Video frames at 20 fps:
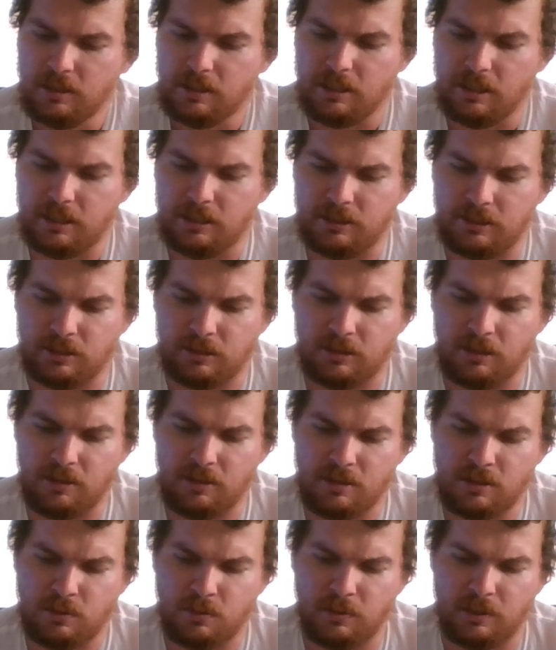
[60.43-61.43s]
It
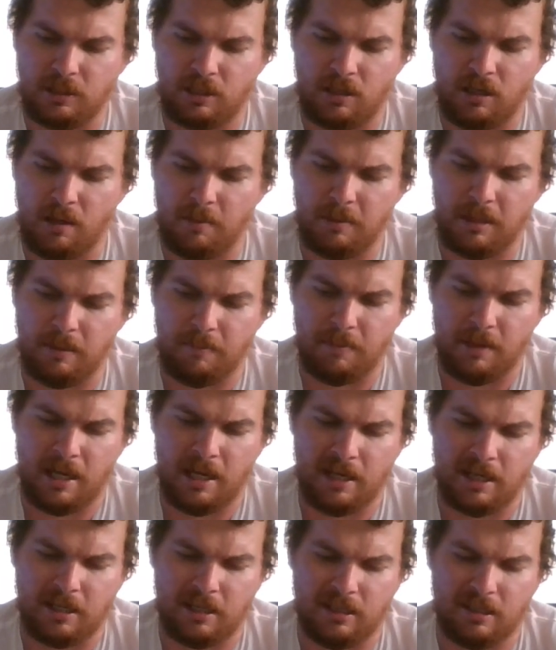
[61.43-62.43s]
starts with Coming
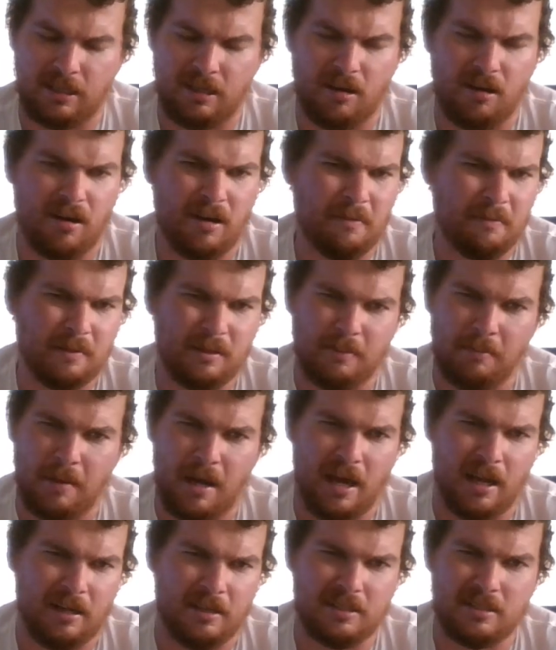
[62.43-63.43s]
Back, and off the
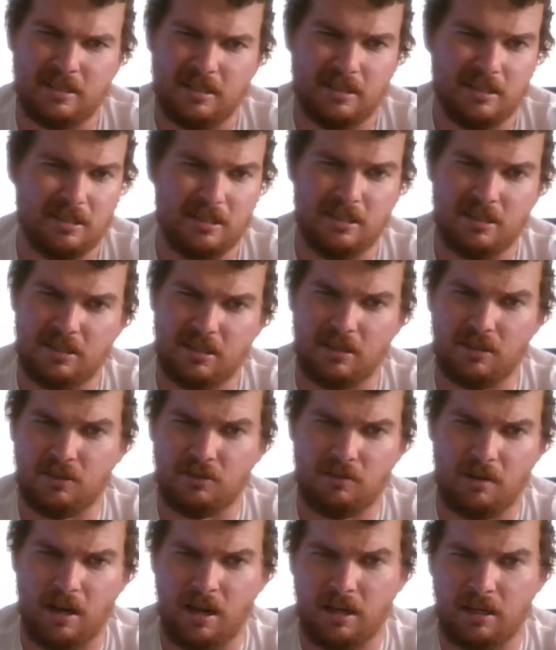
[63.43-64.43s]
bat, it's a decent
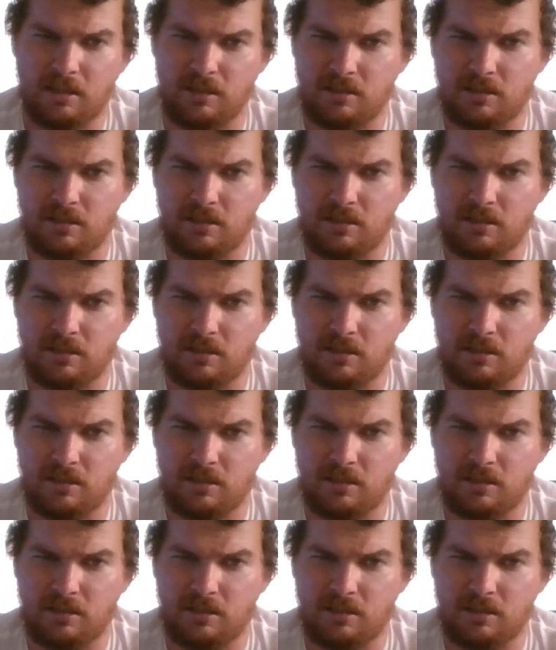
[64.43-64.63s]
track.